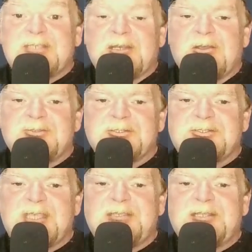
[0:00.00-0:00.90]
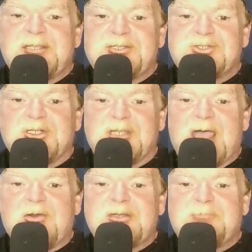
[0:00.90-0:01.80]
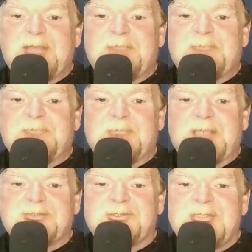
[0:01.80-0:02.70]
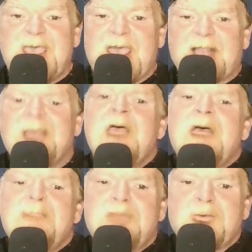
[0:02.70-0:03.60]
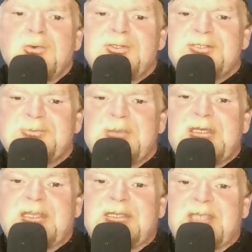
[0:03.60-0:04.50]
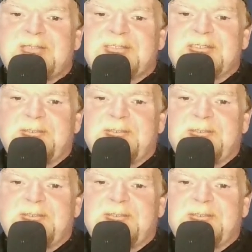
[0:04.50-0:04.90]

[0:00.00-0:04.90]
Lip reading: and also said that this should allow it to benefit from extra attack, but rules as written it doesn't.